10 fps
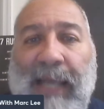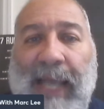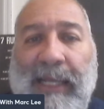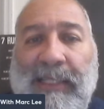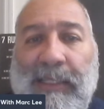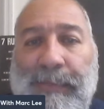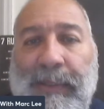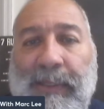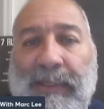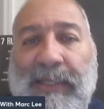and his
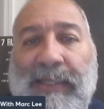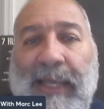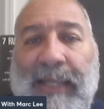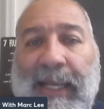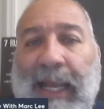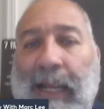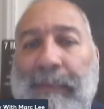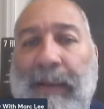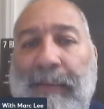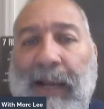experience inside that
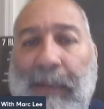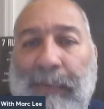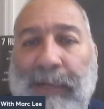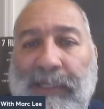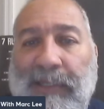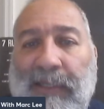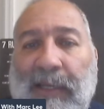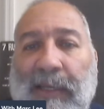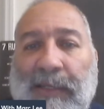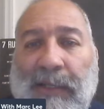Alabama operation
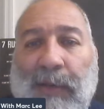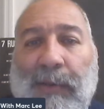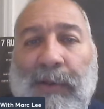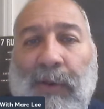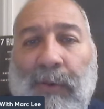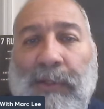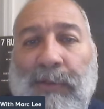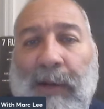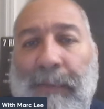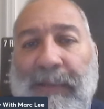to know what the Horns
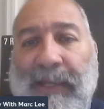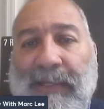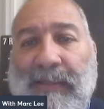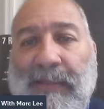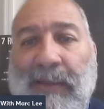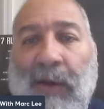were up against.